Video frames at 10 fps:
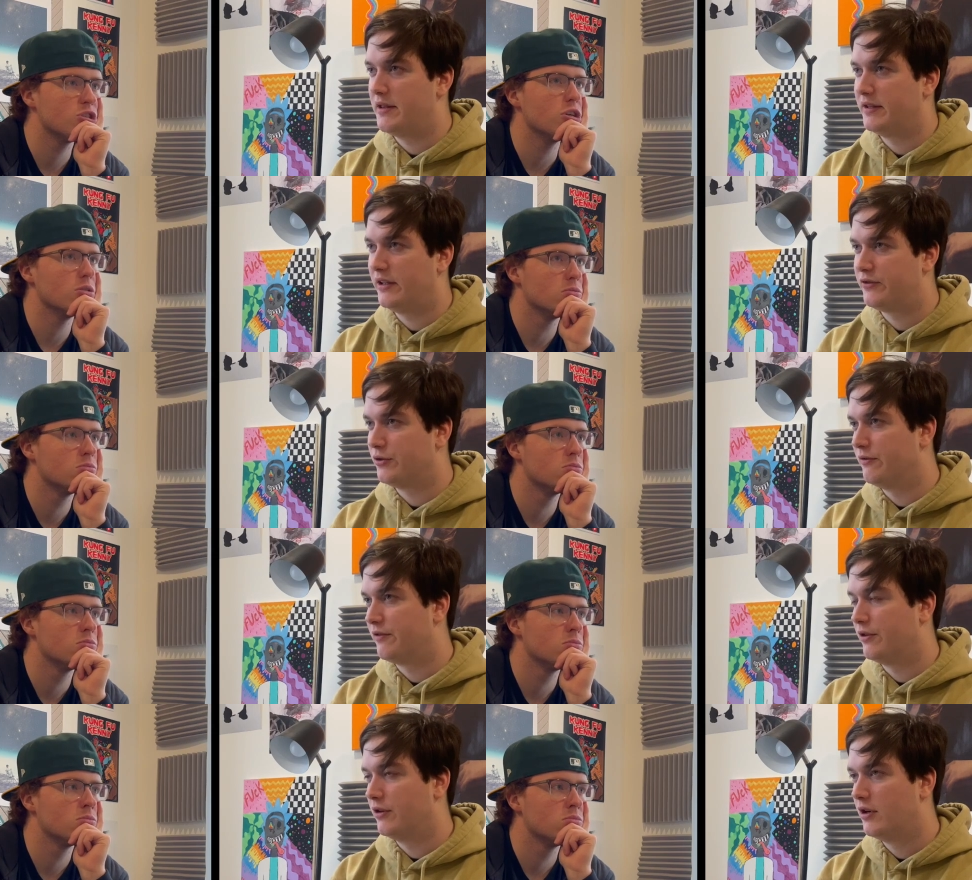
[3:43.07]
Speaker 1: sure. think that's true
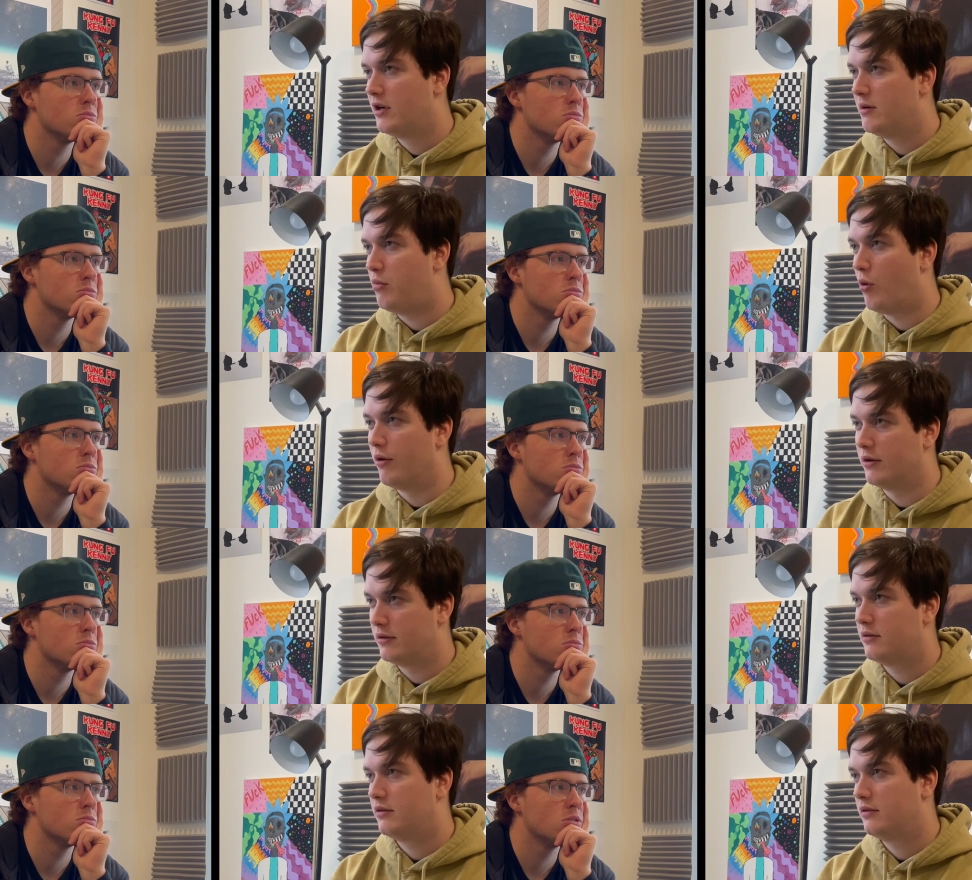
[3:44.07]
for porn.
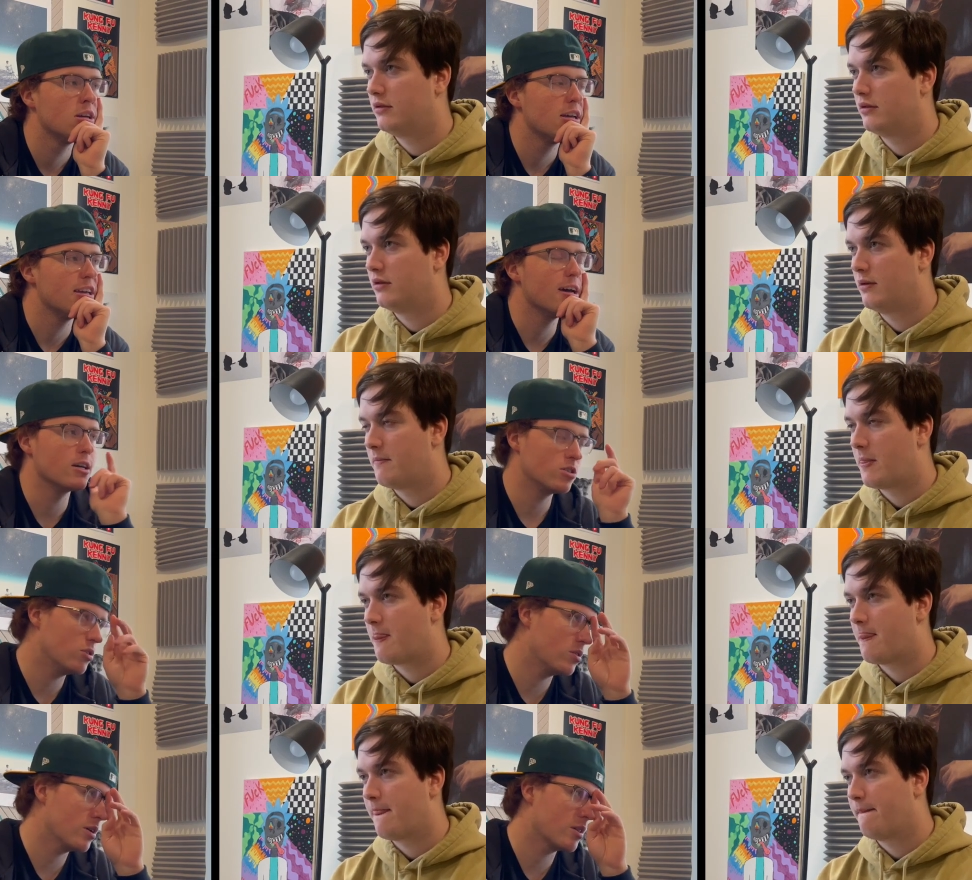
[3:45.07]
Yeah. Do you
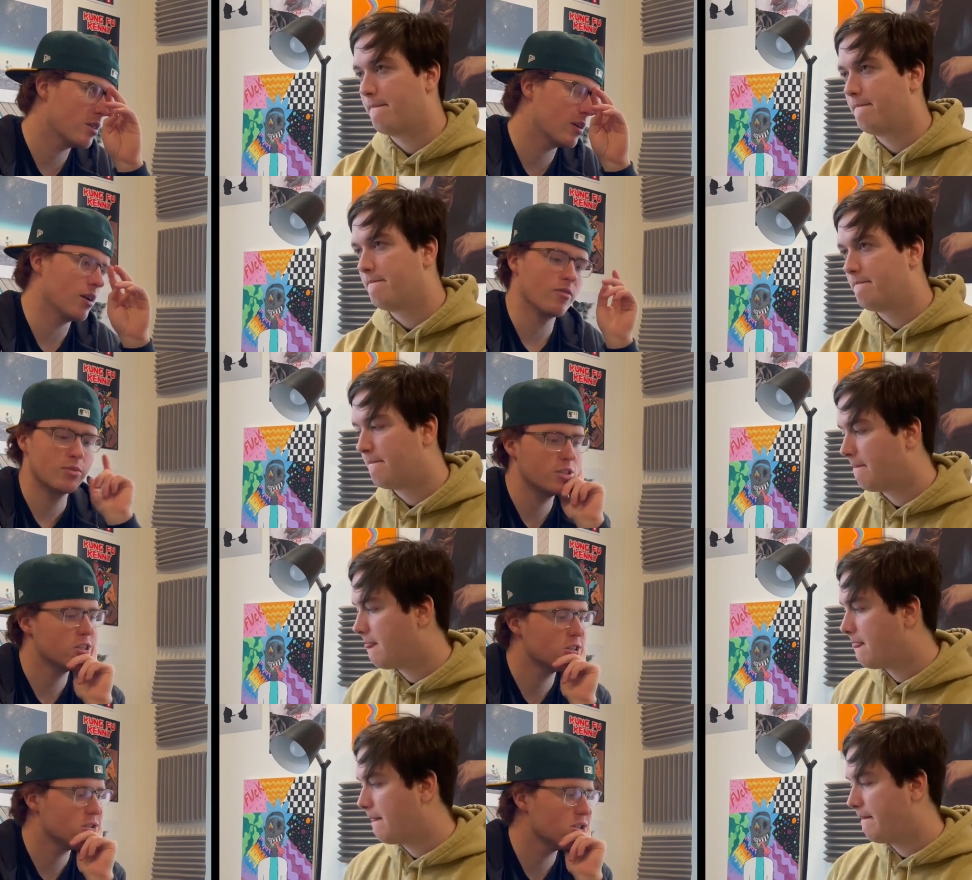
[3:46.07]
think the government
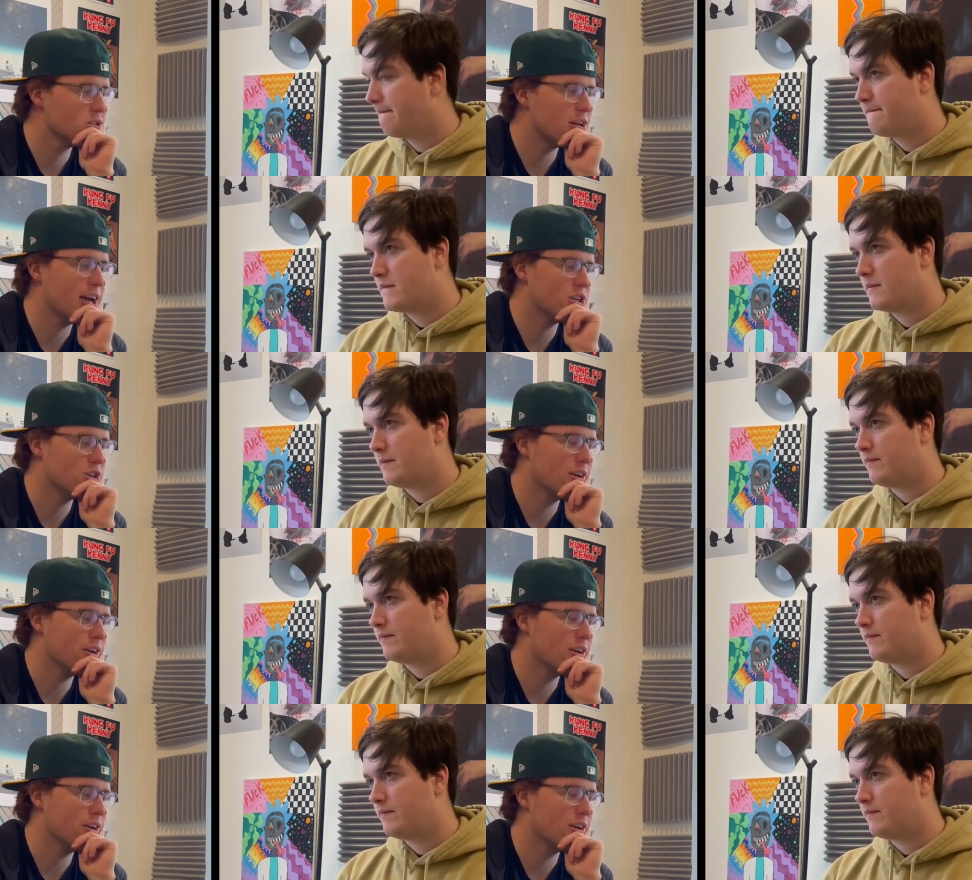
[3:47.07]
just ha- should